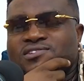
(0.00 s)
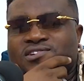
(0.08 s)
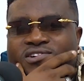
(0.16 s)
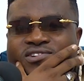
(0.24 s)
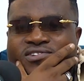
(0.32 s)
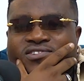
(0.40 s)
a
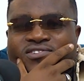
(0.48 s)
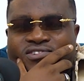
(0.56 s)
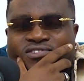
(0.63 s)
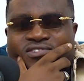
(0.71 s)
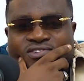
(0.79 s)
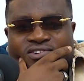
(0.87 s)
little bit
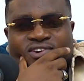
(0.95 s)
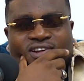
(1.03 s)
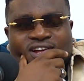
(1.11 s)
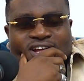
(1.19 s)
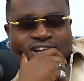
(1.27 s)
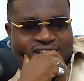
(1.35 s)
hot.
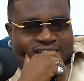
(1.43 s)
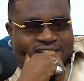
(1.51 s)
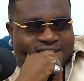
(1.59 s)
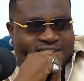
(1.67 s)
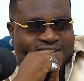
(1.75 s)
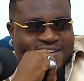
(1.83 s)
Okay.
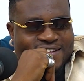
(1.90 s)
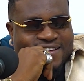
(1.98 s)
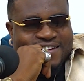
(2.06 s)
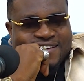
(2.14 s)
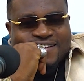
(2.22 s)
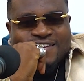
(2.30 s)
Uh-huh. So